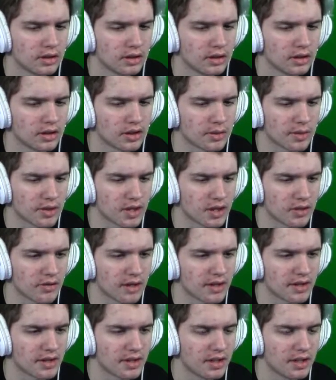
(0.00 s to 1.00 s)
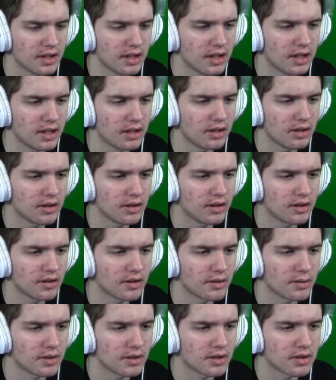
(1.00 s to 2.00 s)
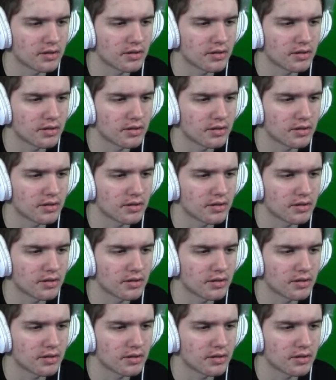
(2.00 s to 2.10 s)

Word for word: then there's I a bunch can... of resin in here. There's a bunch of